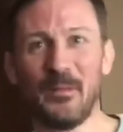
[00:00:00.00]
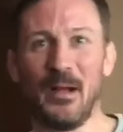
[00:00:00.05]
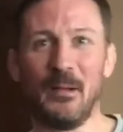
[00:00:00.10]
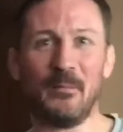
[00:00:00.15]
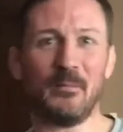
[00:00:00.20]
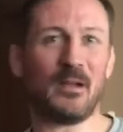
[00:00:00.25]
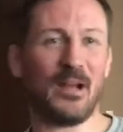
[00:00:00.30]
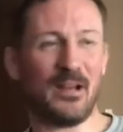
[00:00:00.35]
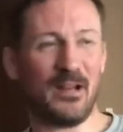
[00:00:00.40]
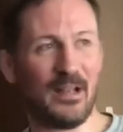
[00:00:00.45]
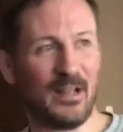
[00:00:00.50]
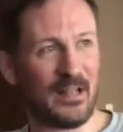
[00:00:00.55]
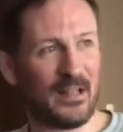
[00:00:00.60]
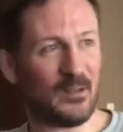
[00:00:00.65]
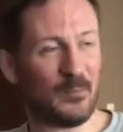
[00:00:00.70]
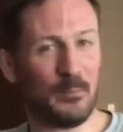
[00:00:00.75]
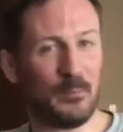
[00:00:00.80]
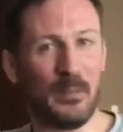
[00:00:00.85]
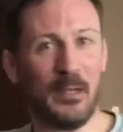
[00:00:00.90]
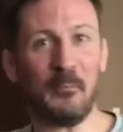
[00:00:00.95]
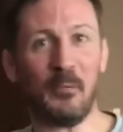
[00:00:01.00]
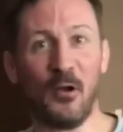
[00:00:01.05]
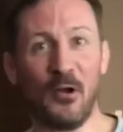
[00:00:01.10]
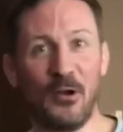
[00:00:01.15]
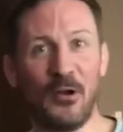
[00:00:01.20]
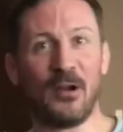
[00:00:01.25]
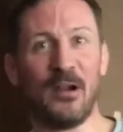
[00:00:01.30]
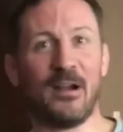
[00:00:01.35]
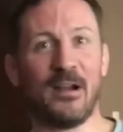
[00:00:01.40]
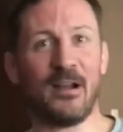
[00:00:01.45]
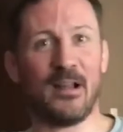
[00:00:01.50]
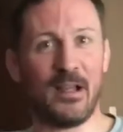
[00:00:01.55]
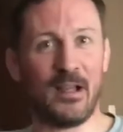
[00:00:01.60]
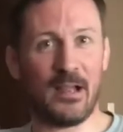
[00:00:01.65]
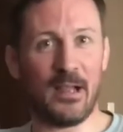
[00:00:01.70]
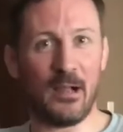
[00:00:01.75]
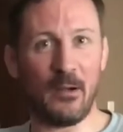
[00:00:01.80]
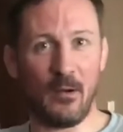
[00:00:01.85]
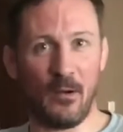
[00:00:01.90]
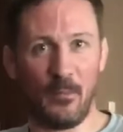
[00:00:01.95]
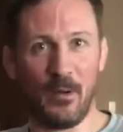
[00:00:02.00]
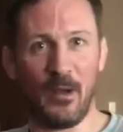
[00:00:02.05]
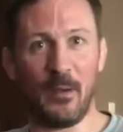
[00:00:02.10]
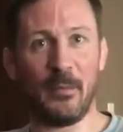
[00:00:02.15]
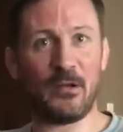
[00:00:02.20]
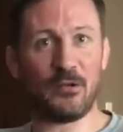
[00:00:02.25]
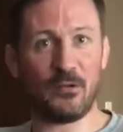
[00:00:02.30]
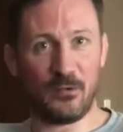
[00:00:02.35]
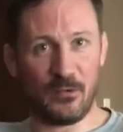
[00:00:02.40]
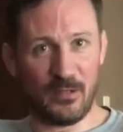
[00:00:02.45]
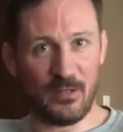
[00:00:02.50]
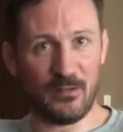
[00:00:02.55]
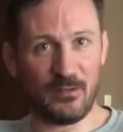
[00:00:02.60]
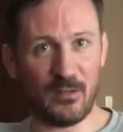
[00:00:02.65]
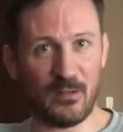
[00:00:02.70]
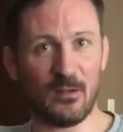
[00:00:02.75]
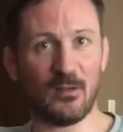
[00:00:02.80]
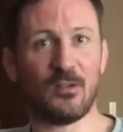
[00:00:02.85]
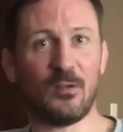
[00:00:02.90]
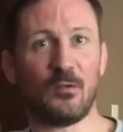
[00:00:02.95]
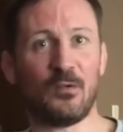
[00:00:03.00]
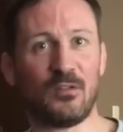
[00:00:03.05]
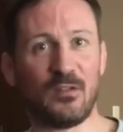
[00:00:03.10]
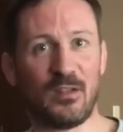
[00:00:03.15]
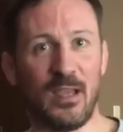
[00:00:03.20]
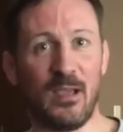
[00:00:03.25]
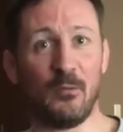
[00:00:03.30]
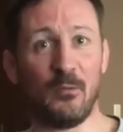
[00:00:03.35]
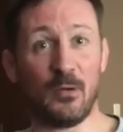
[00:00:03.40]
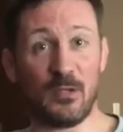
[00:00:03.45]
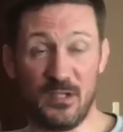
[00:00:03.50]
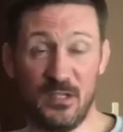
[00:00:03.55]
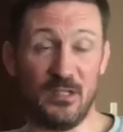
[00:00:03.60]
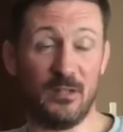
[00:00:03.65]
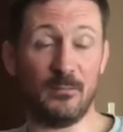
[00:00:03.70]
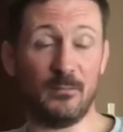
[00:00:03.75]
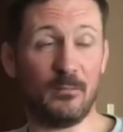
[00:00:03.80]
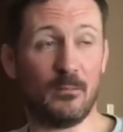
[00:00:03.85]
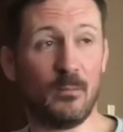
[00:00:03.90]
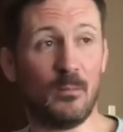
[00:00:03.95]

I'm kind of like his big brother, and I want to make sure he's also set, which he